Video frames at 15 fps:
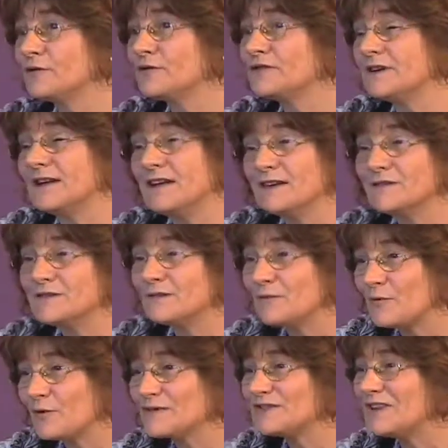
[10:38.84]
the person
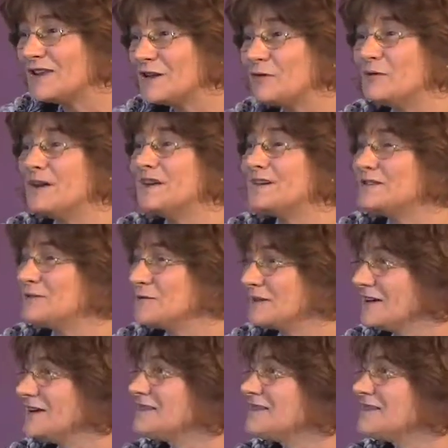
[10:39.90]
that you need to do